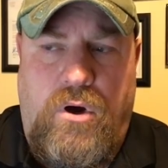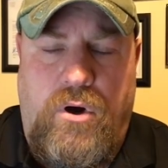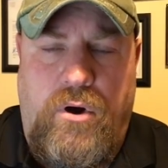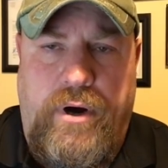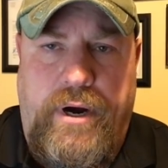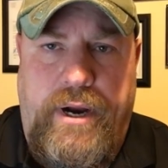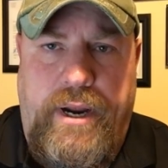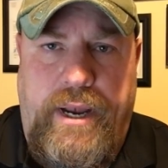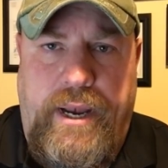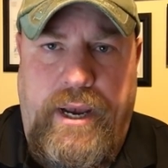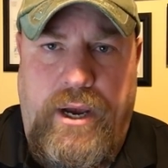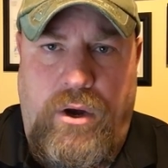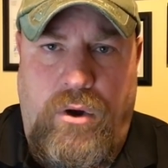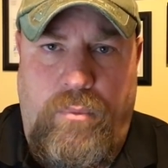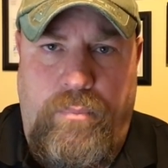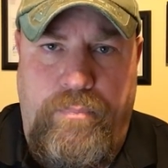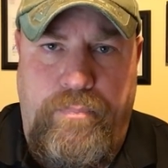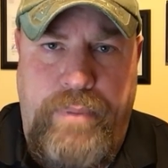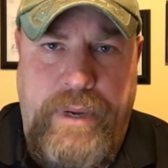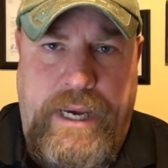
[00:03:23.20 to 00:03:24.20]
are
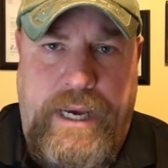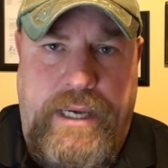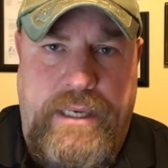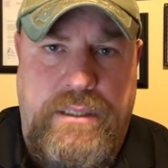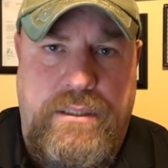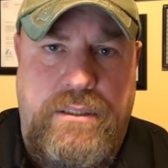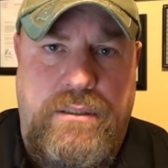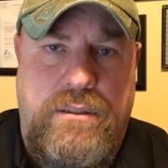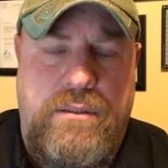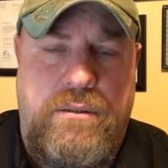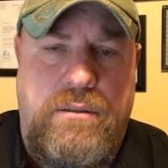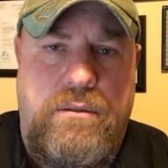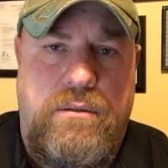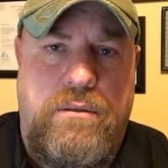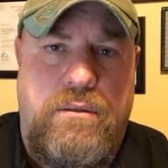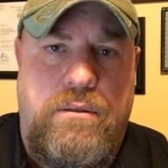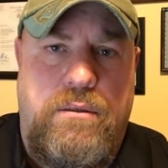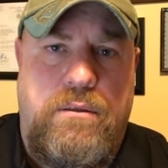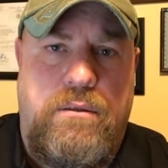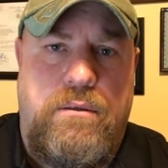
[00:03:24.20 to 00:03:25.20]
hell-bent
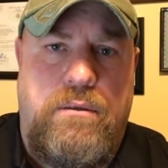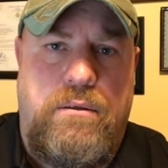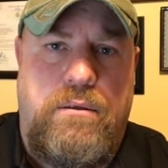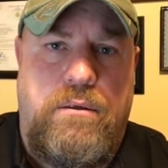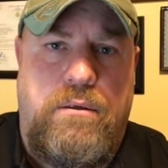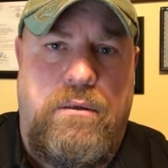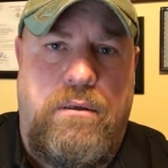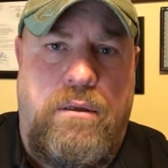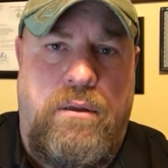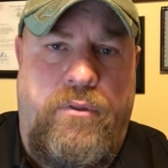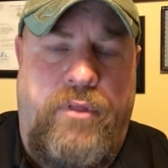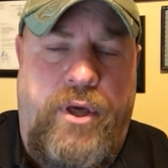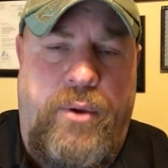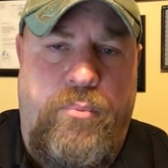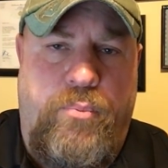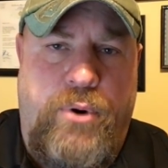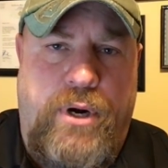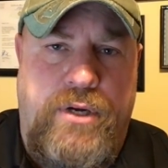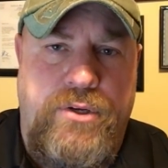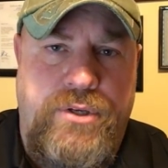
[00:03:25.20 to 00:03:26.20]

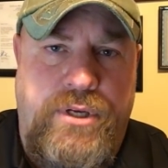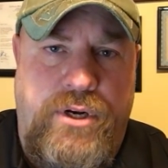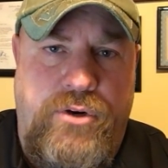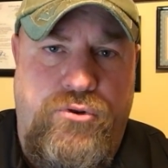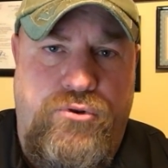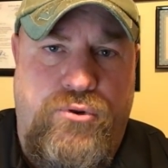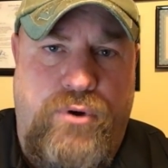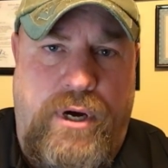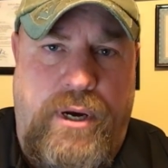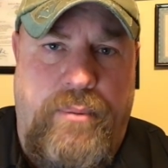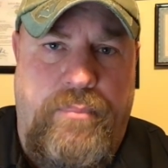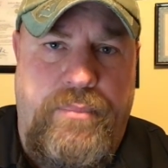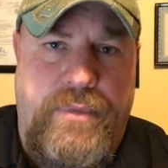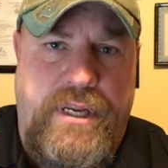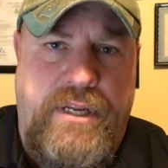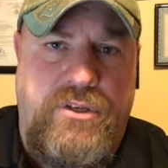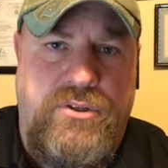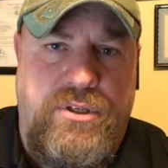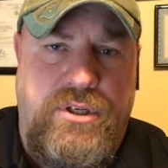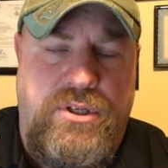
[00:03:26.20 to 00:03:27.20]
that President Trump
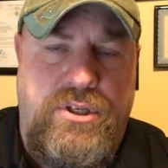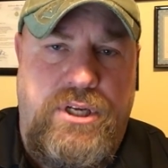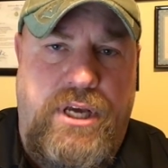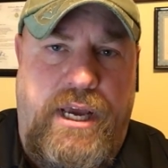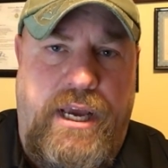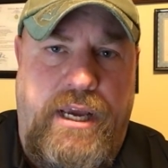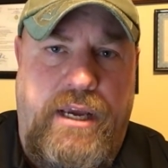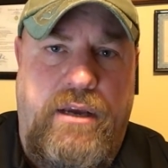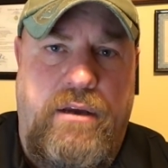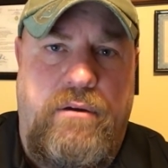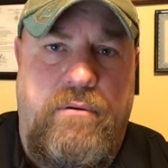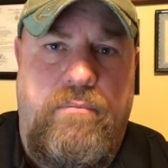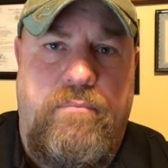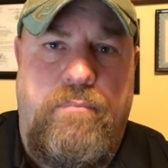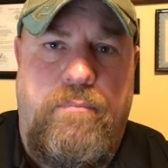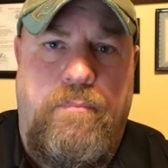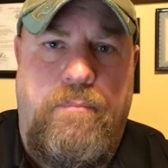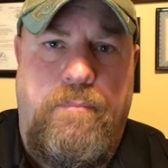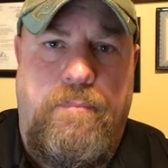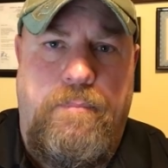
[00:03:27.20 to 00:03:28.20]
needs to take
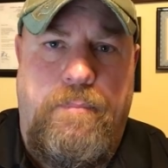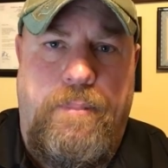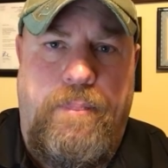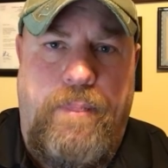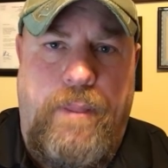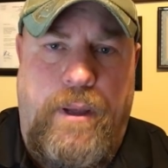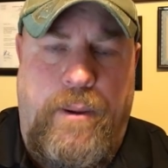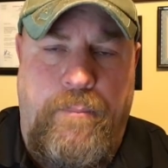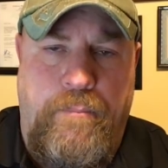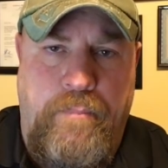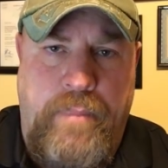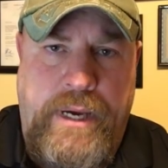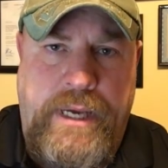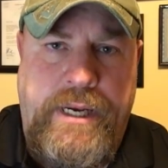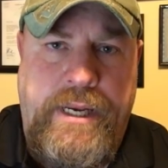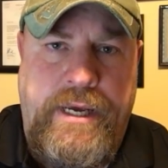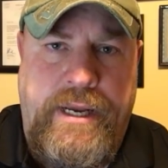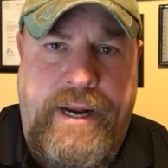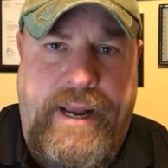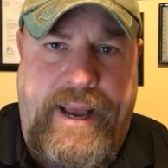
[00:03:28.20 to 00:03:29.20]

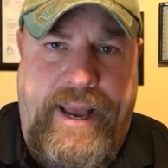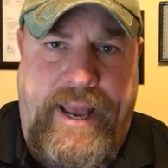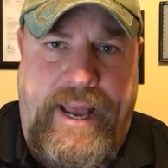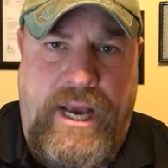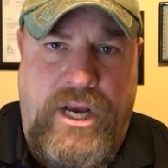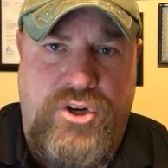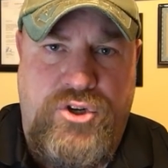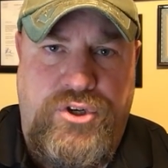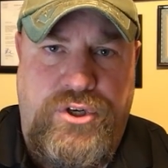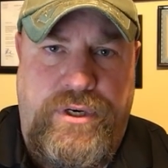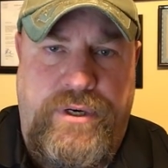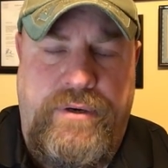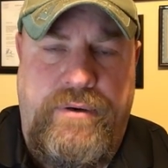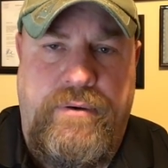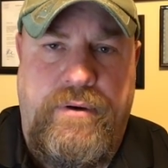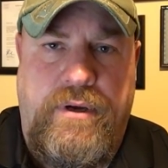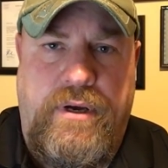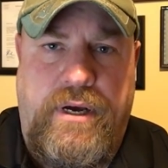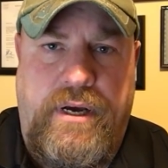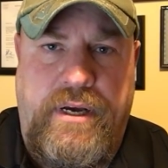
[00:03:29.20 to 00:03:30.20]
immediate action
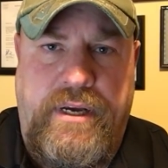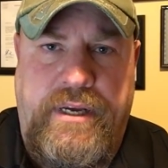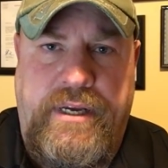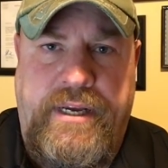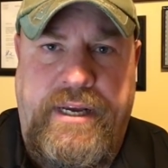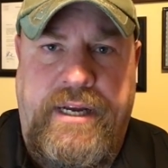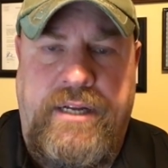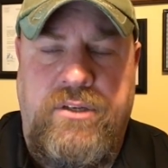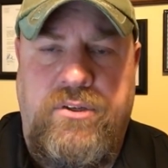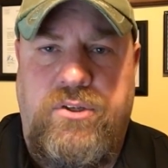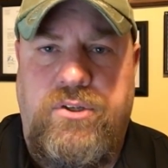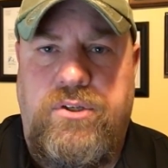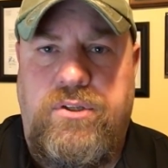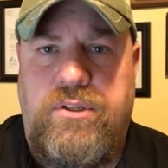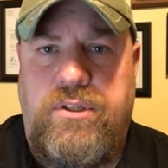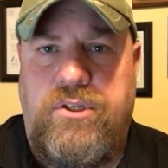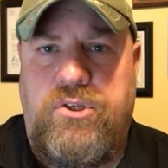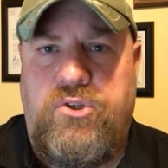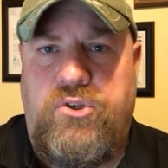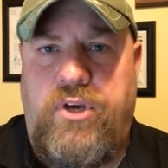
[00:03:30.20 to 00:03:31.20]

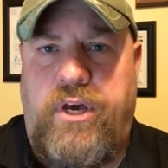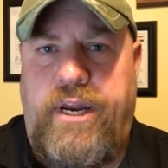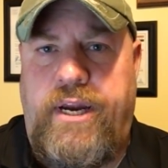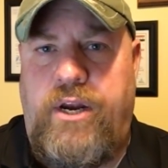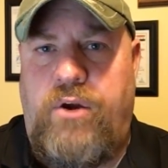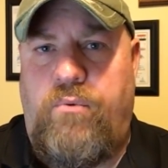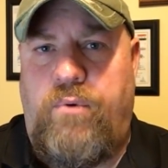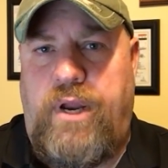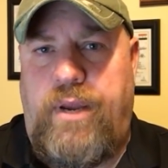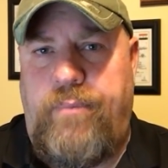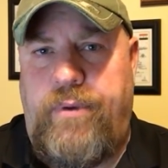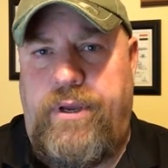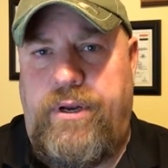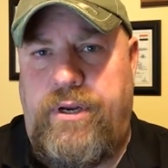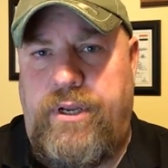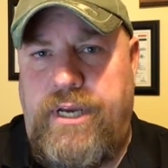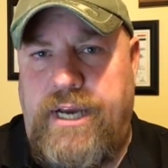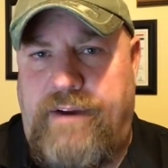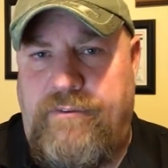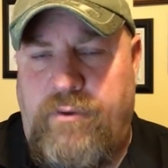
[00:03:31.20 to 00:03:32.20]
against the Saudi
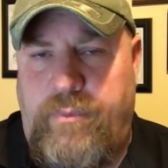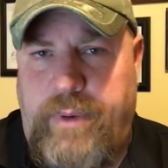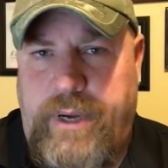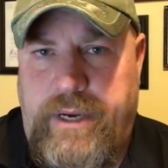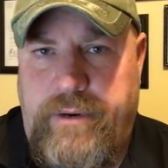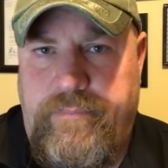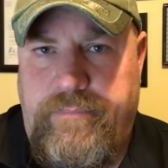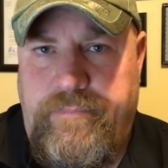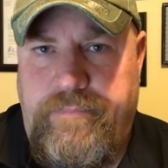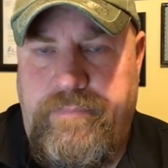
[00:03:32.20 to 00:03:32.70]
Arabian government